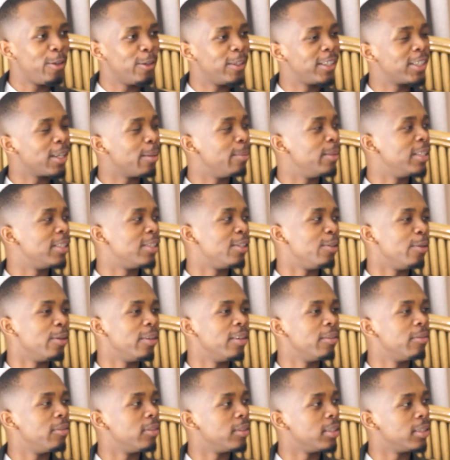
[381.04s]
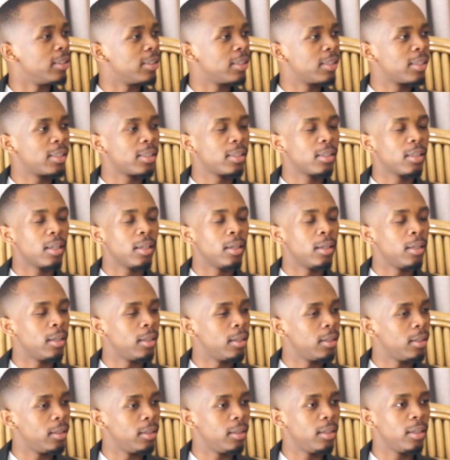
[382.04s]
future Miss Universe,
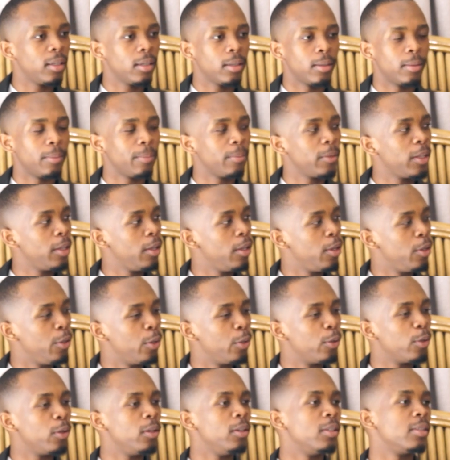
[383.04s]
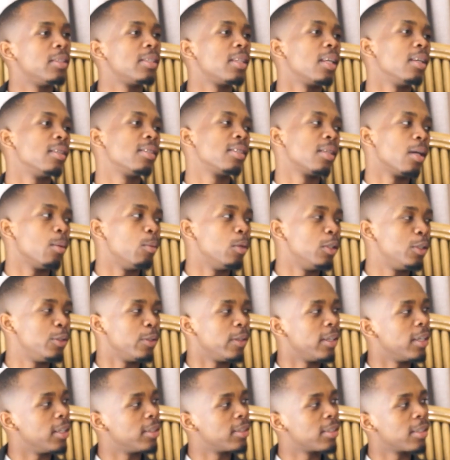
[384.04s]
and yeah. You start somewhere to
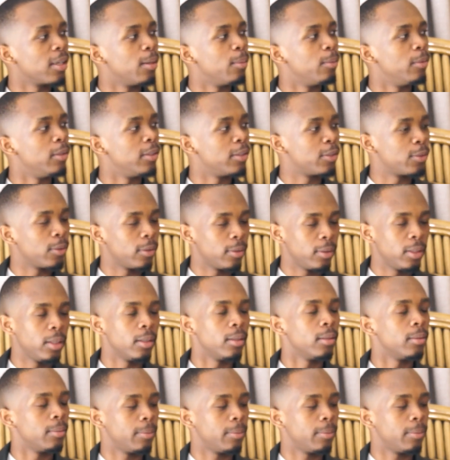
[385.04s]
get somewhere, so yeah.